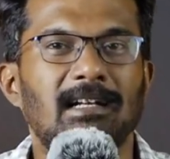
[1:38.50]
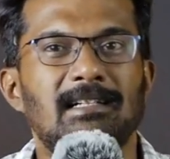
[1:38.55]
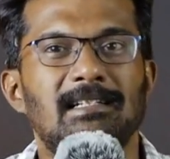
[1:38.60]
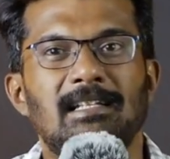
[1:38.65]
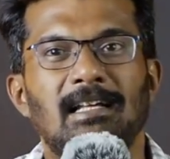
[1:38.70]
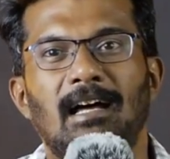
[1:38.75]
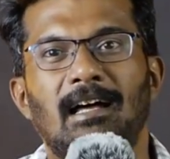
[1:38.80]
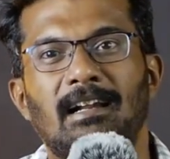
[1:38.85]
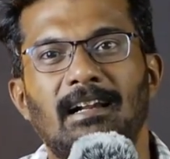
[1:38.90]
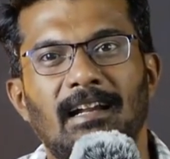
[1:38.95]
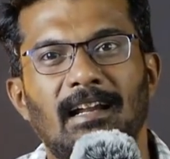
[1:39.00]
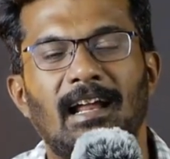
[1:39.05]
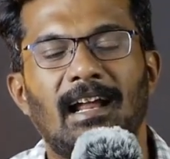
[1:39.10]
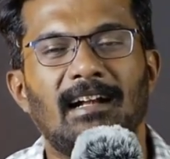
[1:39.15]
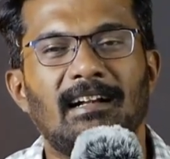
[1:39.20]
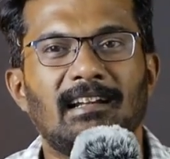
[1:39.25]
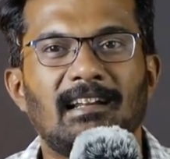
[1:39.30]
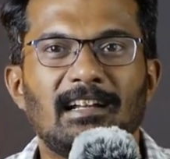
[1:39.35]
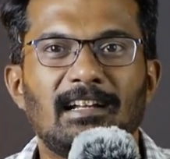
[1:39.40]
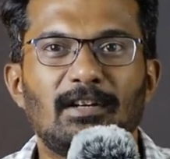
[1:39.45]
are
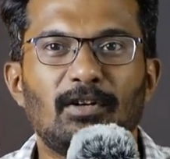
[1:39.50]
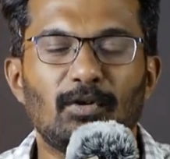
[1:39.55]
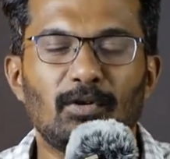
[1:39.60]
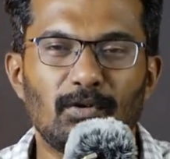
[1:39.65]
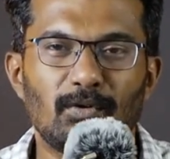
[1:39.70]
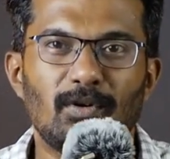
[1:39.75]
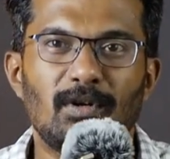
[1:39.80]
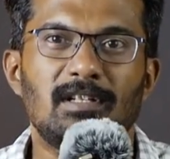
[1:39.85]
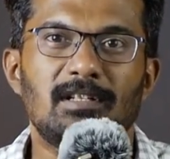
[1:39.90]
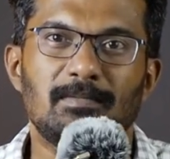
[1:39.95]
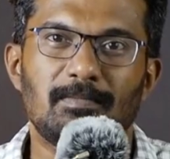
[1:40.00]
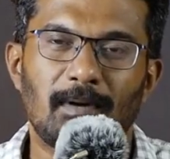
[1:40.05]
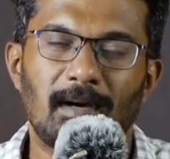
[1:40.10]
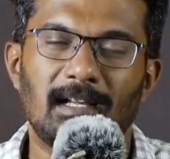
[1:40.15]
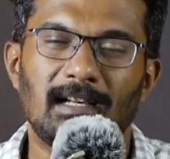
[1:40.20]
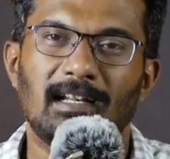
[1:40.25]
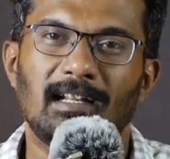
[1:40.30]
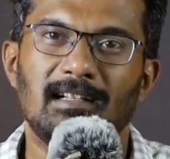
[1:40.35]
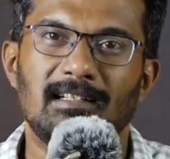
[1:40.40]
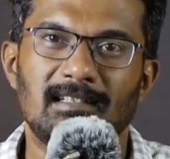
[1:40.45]
reacting to US
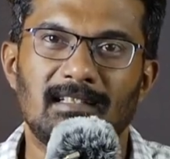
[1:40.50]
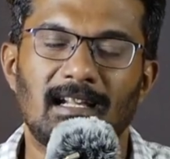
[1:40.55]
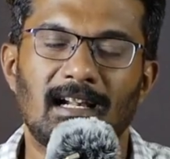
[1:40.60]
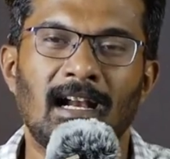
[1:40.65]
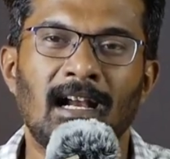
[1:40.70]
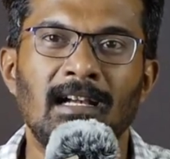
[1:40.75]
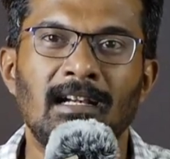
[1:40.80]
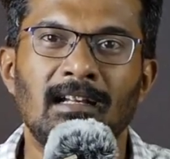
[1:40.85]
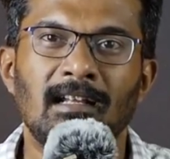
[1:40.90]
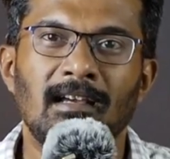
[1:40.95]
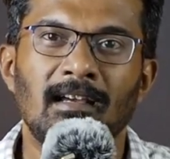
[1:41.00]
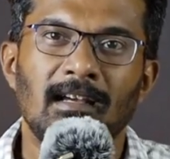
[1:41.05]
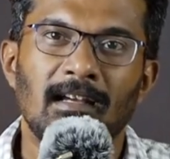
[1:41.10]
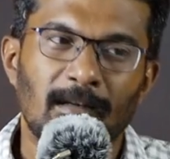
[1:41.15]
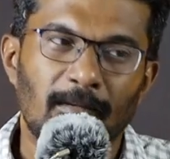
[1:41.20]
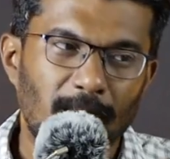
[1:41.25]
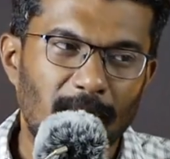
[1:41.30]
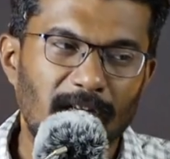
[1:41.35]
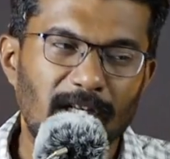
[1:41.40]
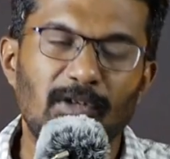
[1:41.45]
markets, right?
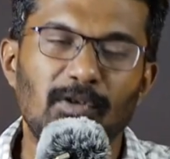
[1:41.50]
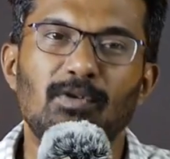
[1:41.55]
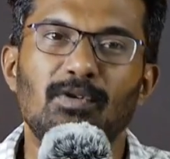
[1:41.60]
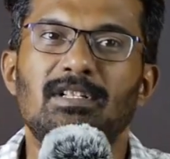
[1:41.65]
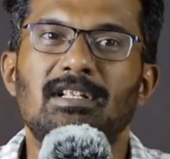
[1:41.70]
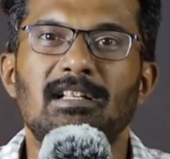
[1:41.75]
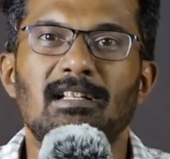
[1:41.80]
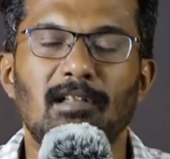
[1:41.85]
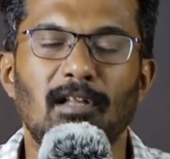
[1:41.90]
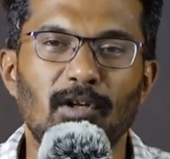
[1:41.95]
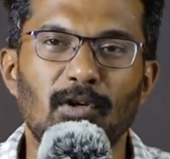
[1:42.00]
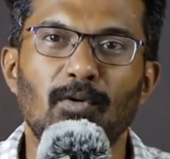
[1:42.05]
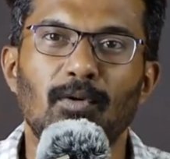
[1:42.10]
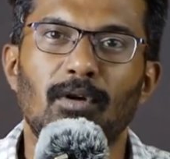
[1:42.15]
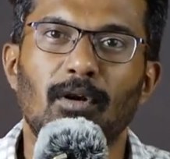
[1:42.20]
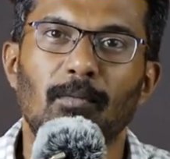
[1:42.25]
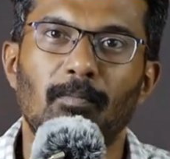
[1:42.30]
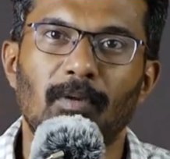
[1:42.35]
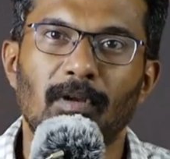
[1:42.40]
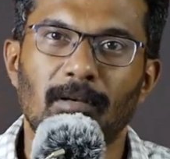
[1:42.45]
But you see the
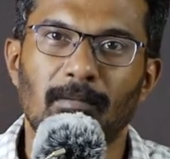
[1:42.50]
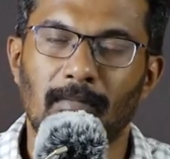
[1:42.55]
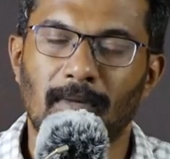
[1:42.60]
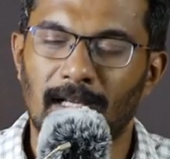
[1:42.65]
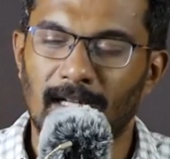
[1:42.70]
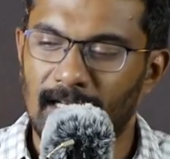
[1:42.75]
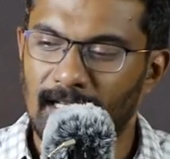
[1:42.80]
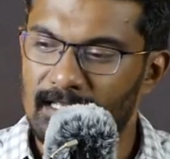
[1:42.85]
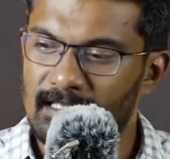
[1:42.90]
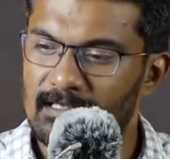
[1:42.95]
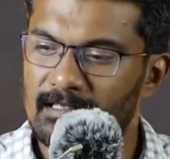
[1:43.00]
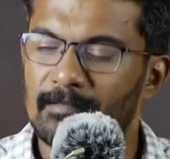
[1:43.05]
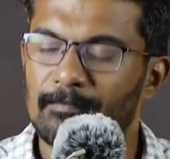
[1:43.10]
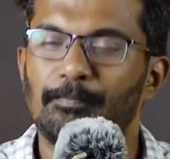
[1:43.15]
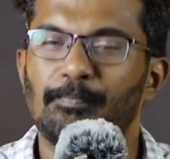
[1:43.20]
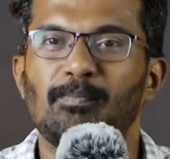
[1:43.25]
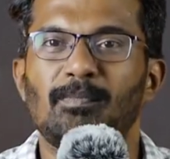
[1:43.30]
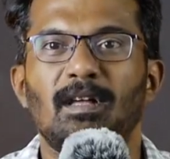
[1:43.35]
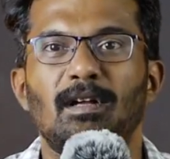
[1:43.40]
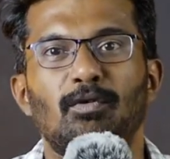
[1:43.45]
European markets.
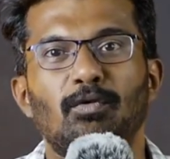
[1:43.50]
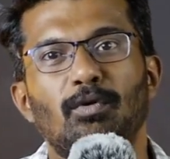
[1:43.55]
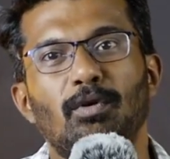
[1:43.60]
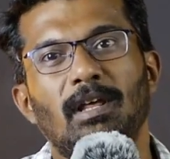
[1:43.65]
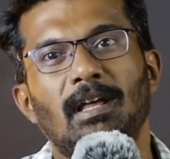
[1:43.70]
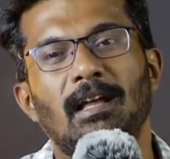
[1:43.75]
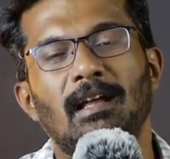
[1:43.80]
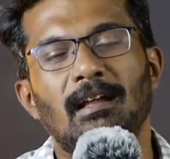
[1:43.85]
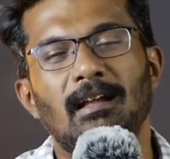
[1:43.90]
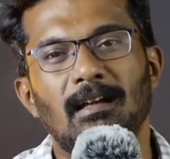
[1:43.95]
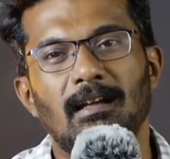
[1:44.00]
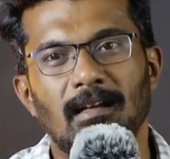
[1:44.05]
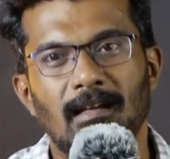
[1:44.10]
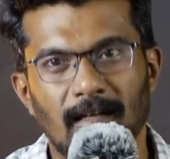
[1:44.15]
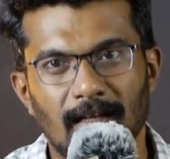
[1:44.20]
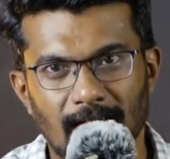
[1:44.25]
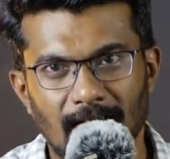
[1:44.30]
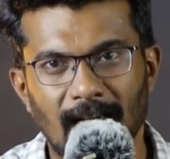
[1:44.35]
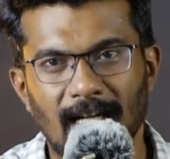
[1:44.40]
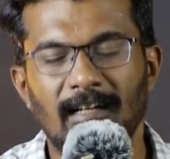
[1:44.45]
Today,
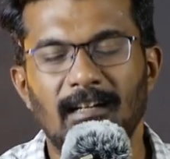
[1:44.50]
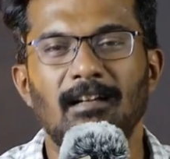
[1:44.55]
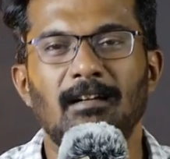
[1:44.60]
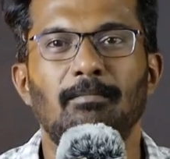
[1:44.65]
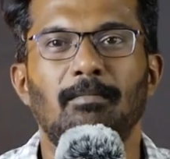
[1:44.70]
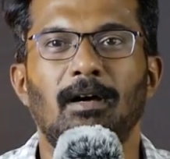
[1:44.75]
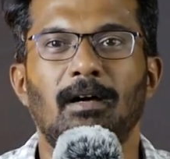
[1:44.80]
Europe